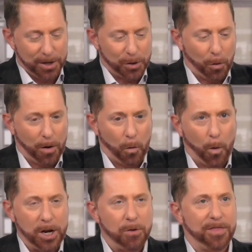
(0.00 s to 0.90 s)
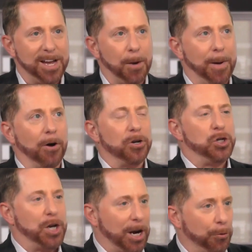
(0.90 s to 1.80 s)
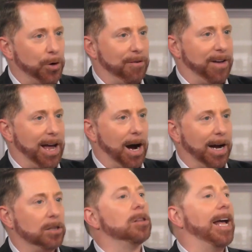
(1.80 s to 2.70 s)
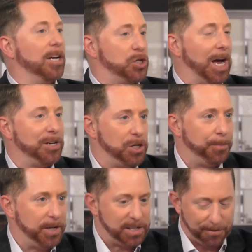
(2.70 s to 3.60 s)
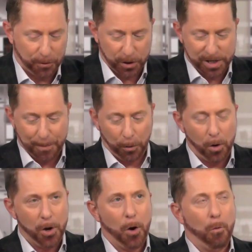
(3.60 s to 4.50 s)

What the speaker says: So when you think about generative AI, like a ChatGPT, for example,